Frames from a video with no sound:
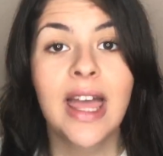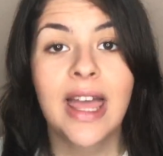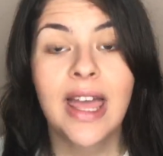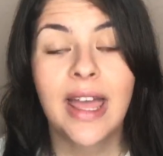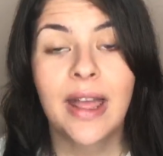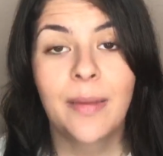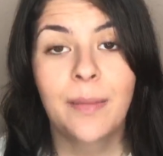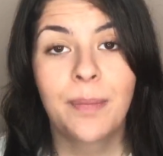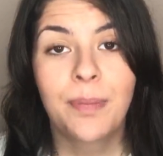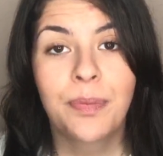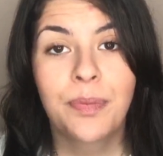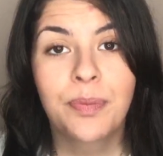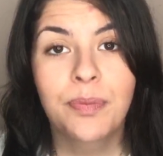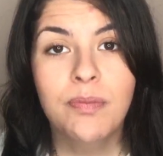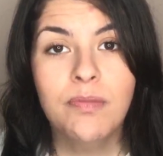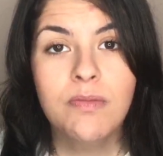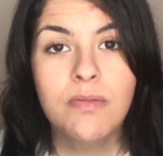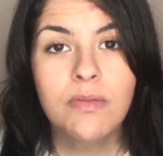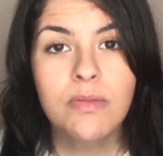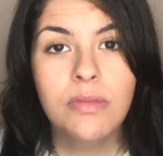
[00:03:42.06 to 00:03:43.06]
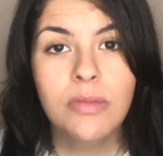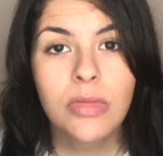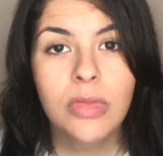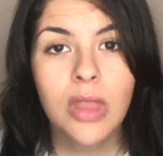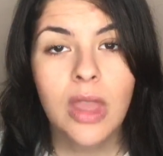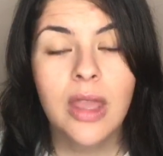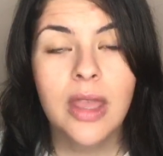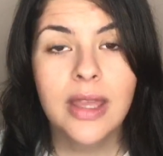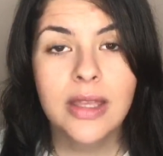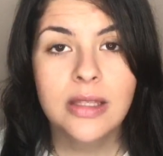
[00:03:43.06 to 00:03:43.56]

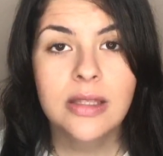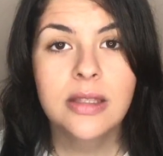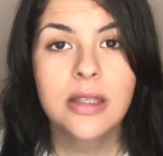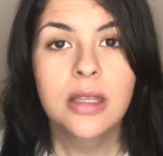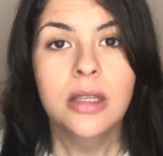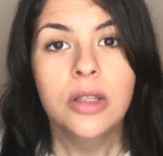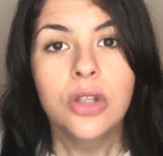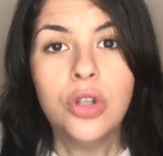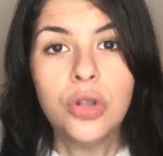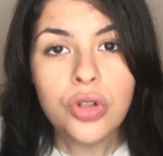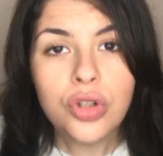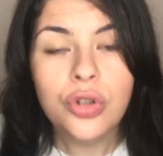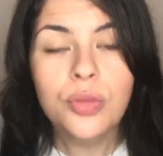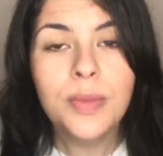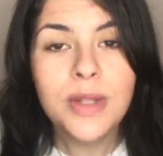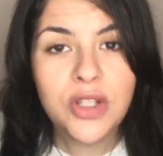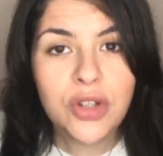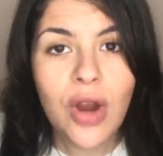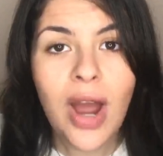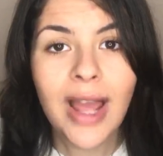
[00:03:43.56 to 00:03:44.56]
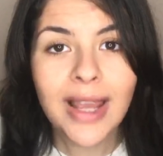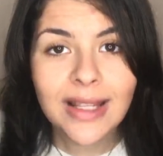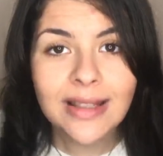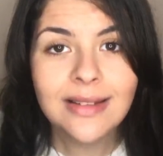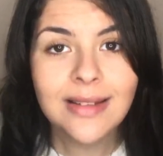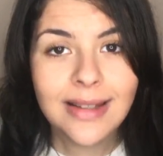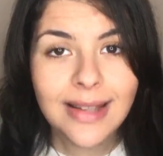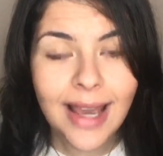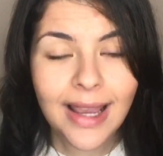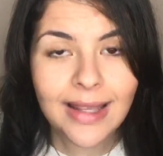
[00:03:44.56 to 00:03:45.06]
is. You should be trying
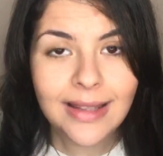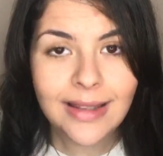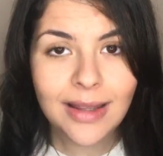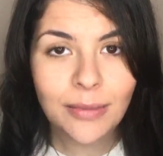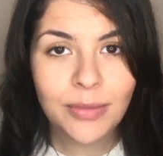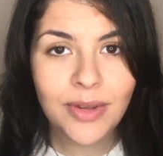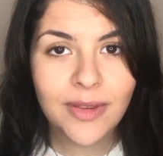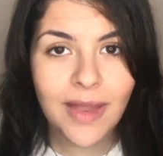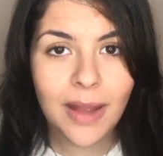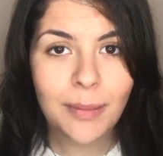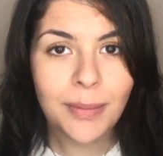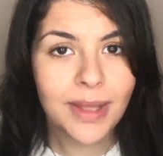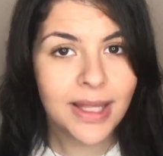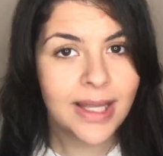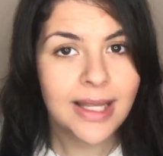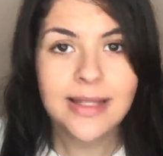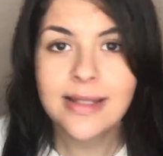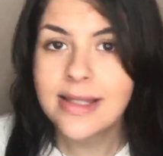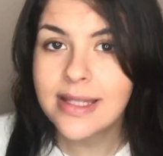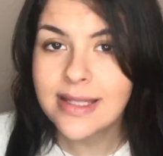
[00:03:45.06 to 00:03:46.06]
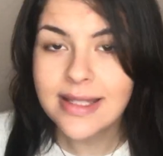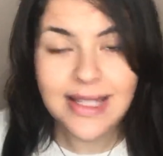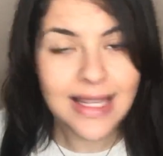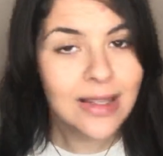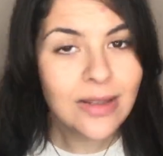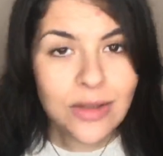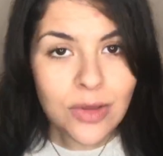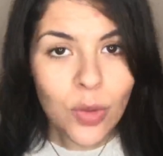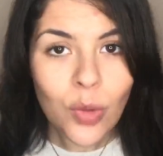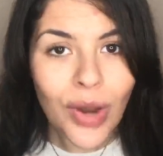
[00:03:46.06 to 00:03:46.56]
to guide them to that place. The
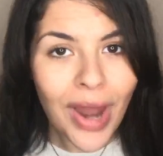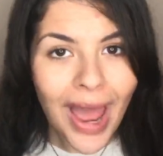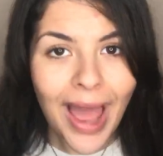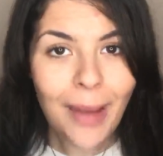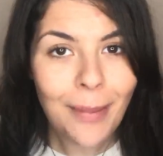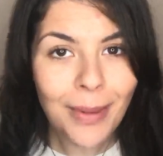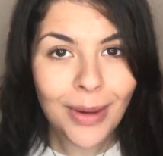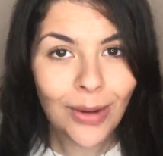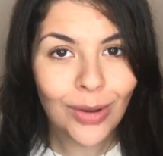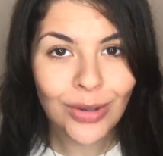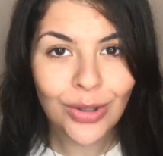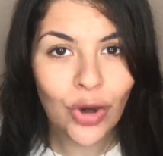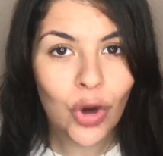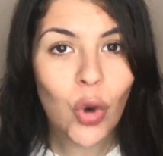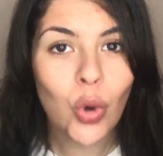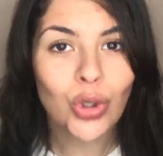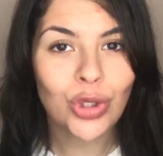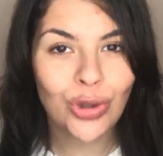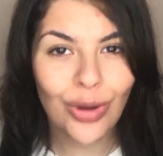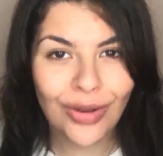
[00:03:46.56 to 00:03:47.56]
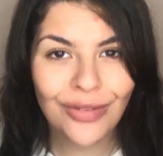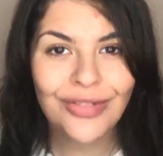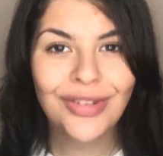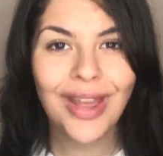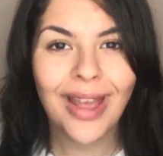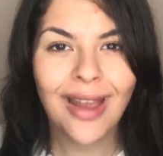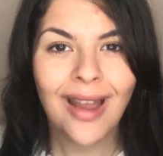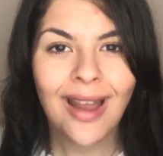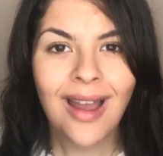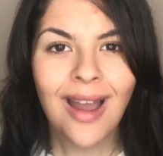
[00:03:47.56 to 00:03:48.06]
sales don't happen on their own. You have
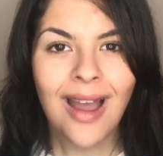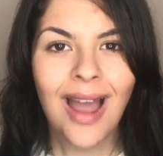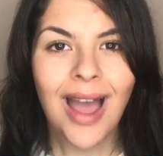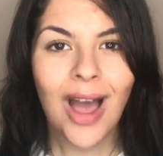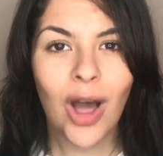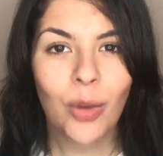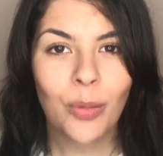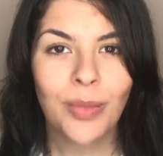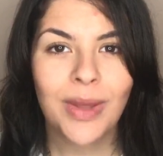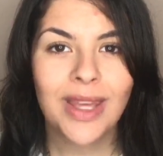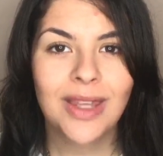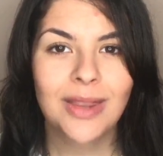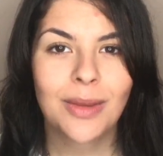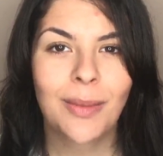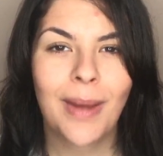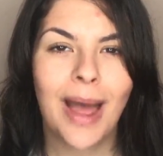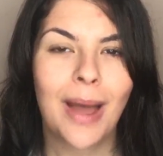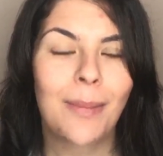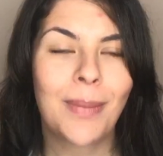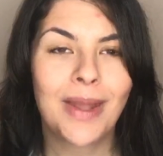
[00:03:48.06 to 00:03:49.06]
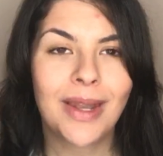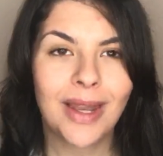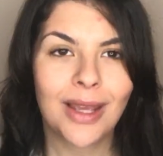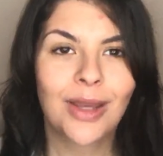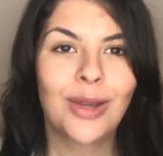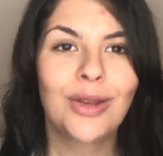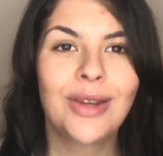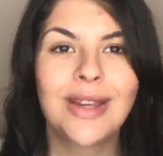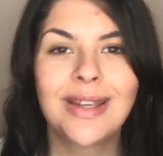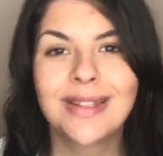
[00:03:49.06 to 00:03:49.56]
to help make them happen. A
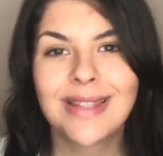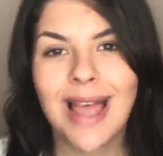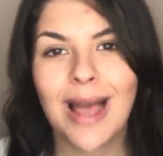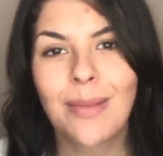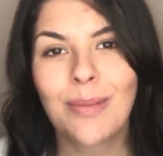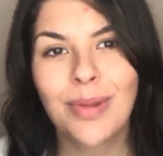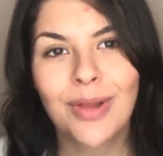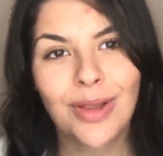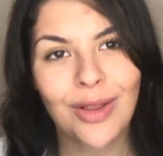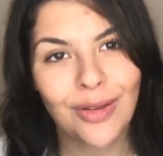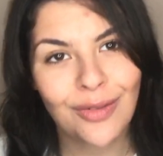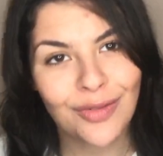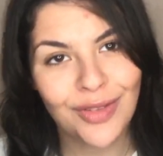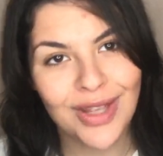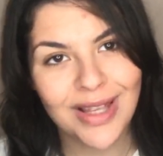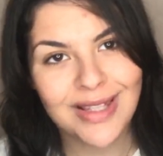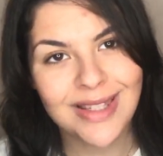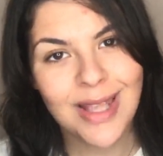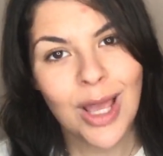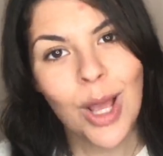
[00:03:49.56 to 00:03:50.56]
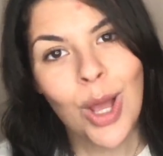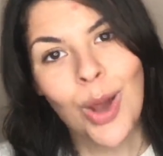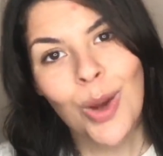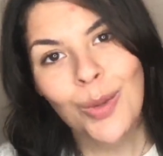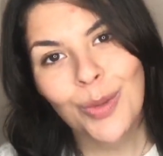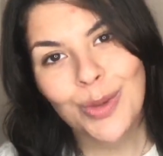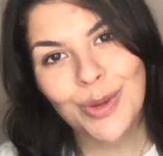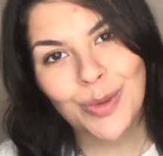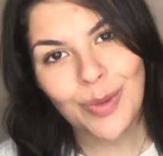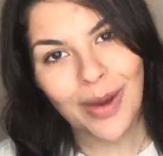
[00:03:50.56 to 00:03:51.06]
good example of this
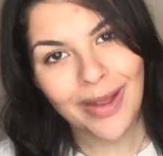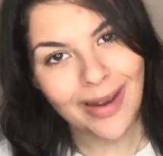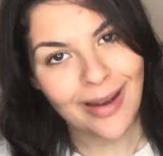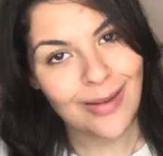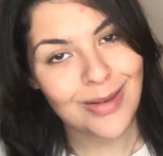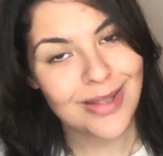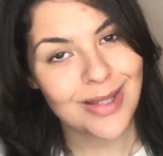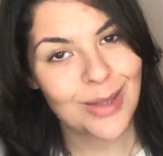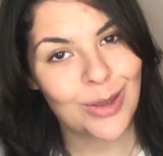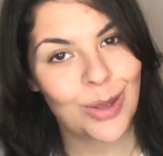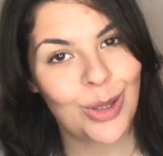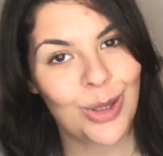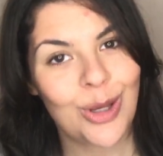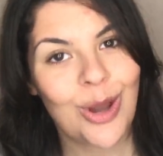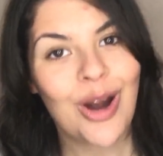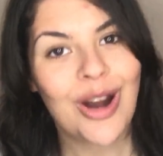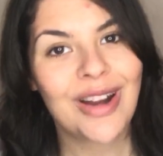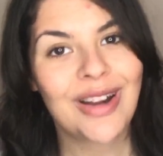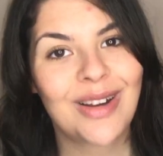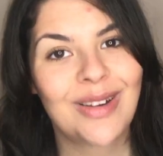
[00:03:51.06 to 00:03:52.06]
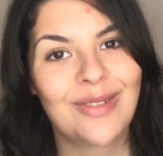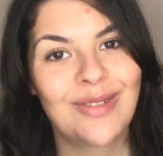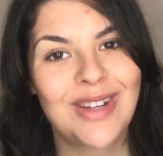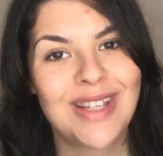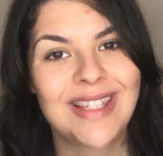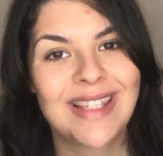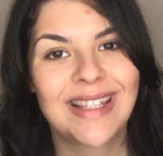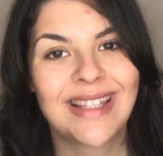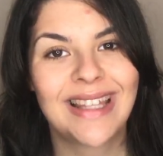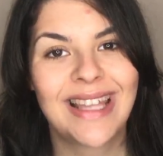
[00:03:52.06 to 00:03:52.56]
was when I was in New York
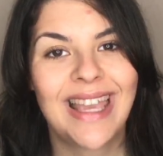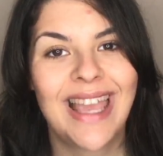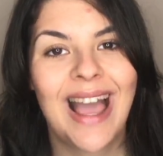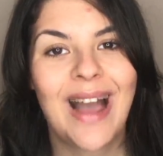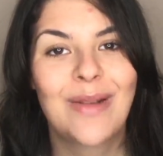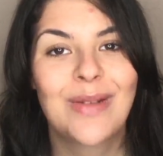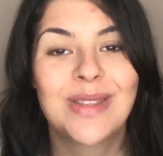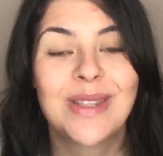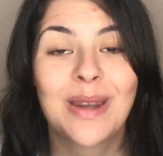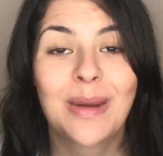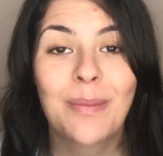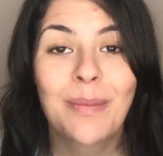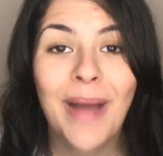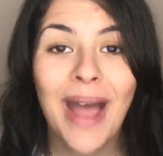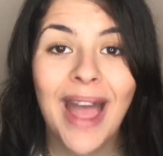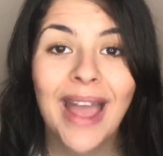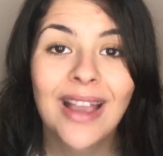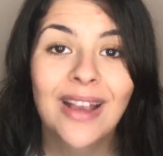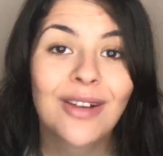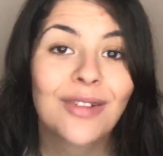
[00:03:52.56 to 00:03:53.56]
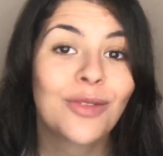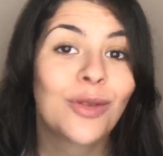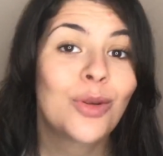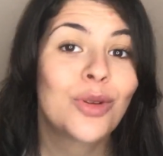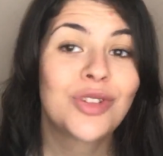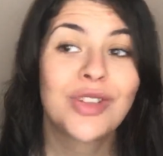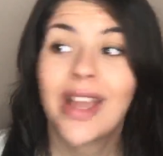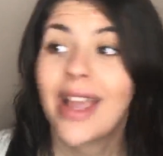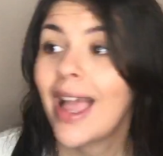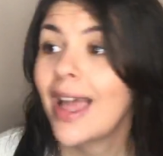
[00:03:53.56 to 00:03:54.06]
recently. I was in a bank. Of
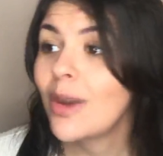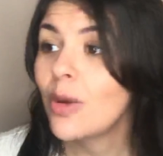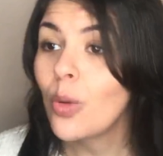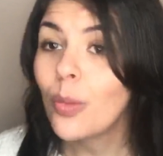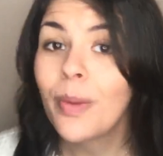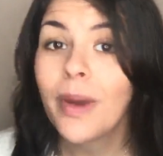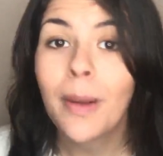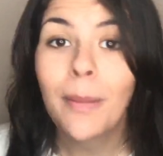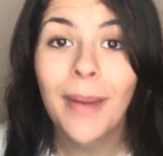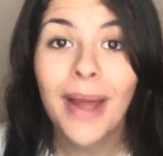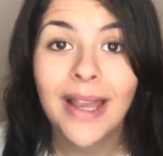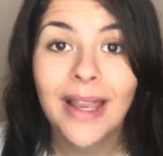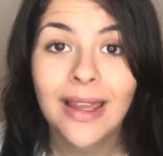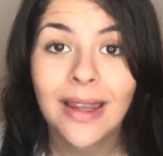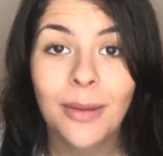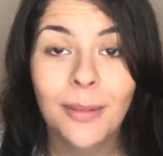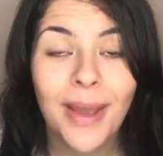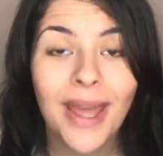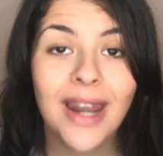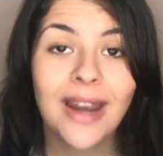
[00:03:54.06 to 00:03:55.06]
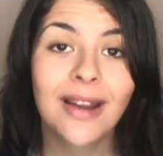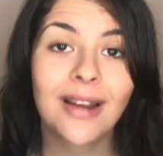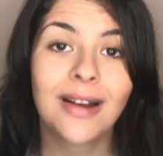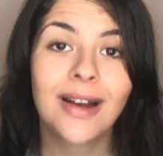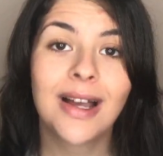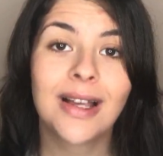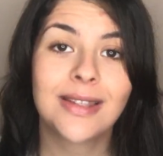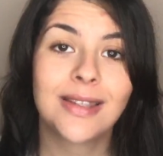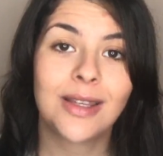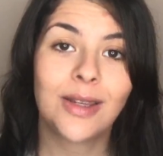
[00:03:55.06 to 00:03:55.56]
course, I can't open a bank in
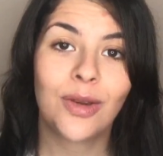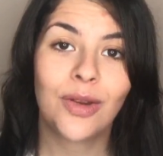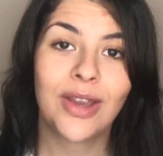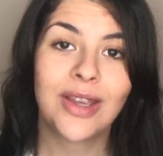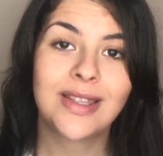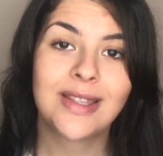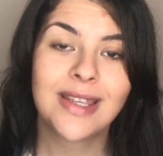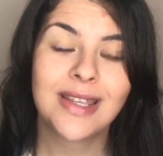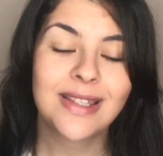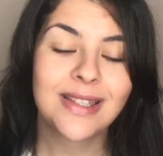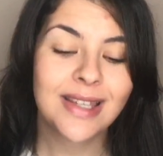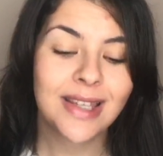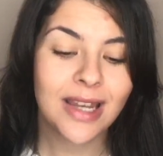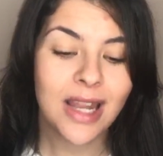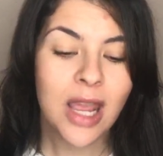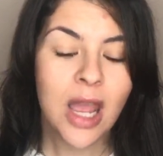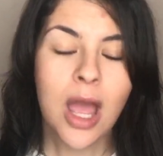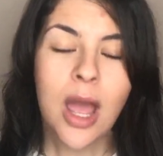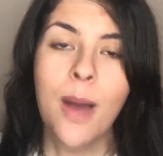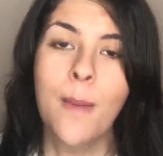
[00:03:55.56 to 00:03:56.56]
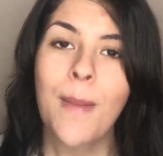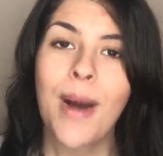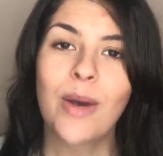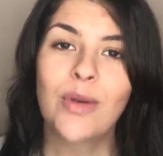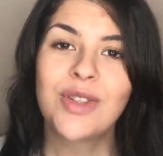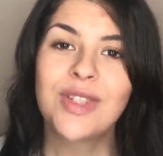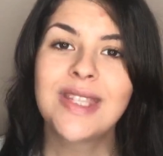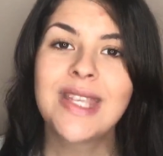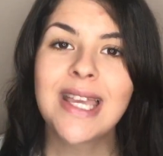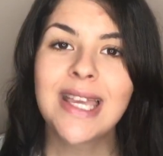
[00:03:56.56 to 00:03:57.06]
America as a UK citizen, but I
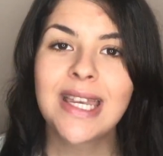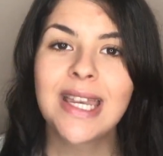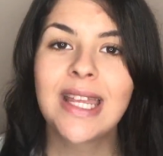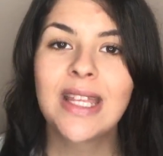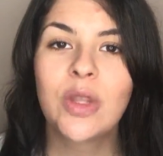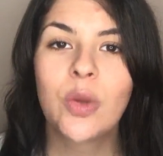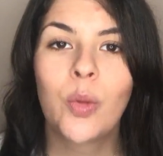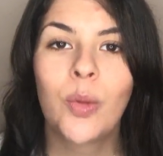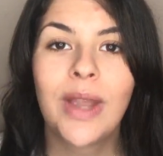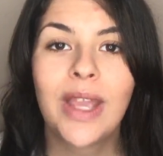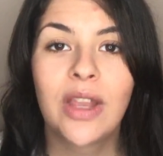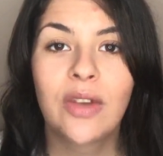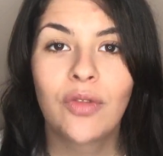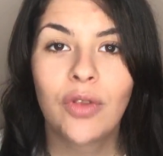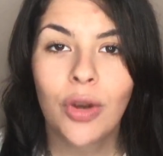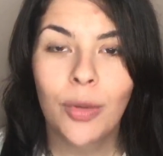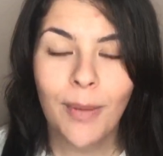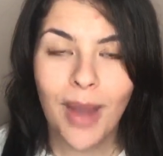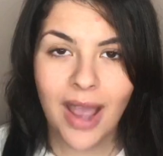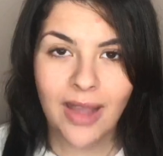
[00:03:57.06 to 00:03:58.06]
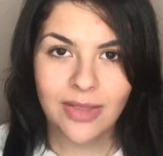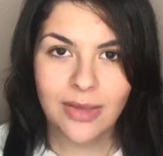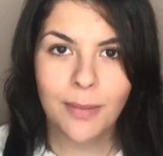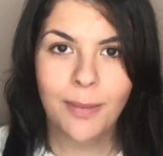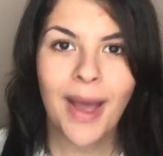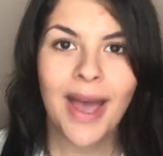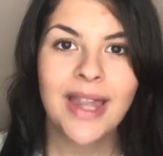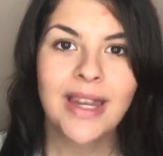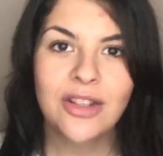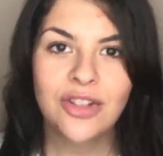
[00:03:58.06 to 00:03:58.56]
was sitting in the waiting room and the
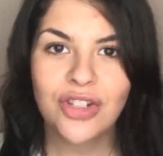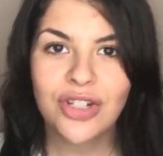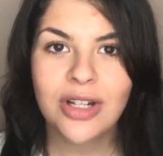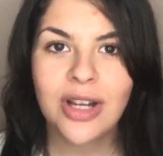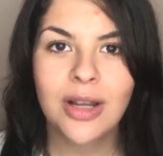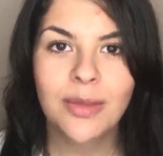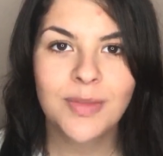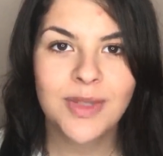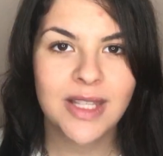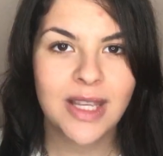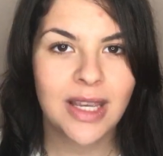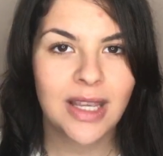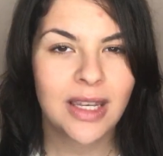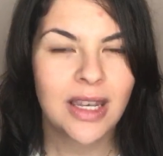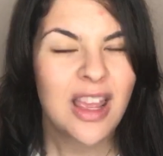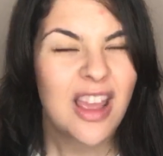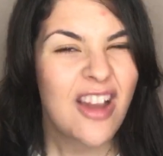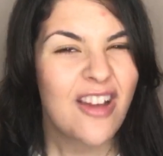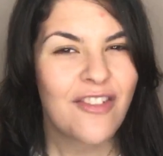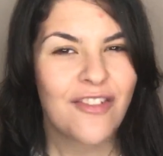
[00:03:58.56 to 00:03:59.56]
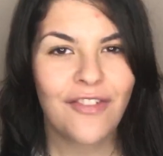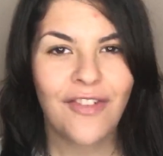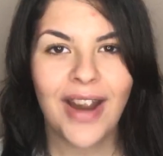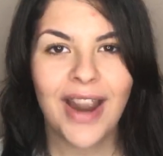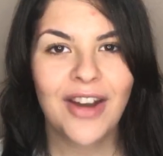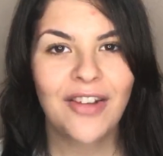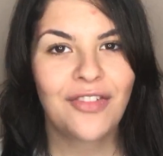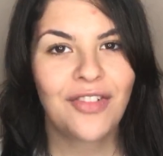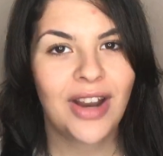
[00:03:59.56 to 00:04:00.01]
manager comes in, very